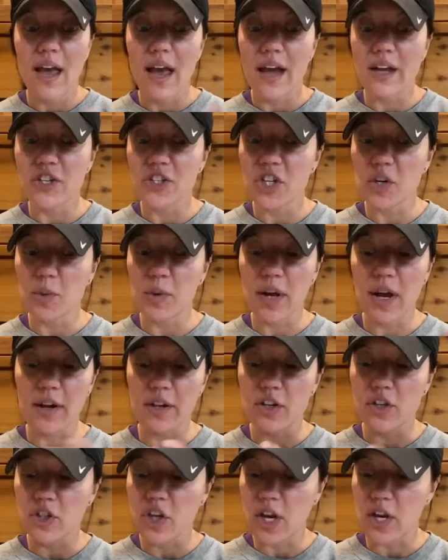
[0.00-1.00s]
And she went on
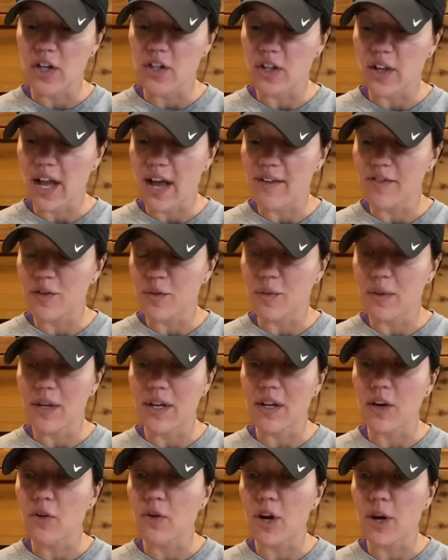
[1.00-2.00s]
to change lives and be an
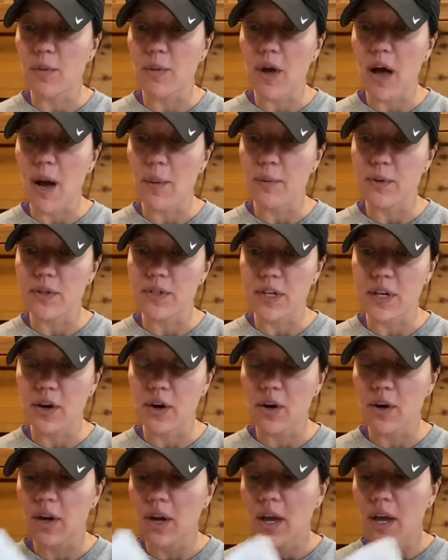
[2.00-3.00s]
incredible opera
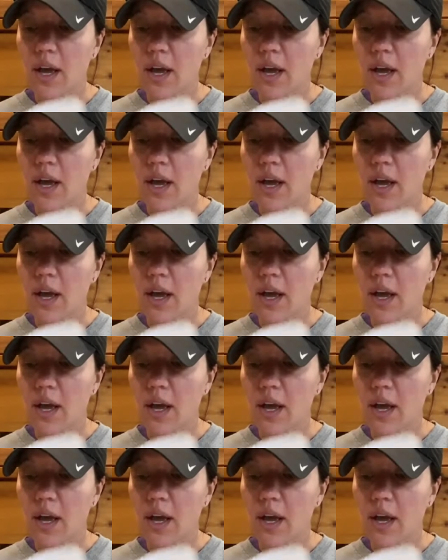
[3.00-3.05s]
singer.